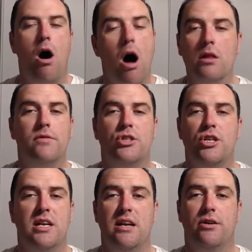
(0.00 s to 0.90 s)
All of us
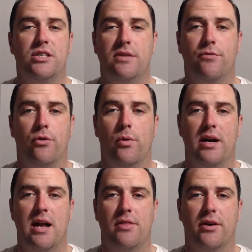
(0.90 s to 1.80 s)
should intercede for
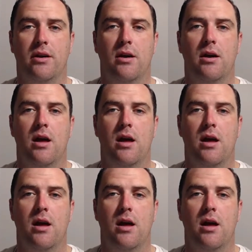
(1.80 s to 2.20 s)
one another,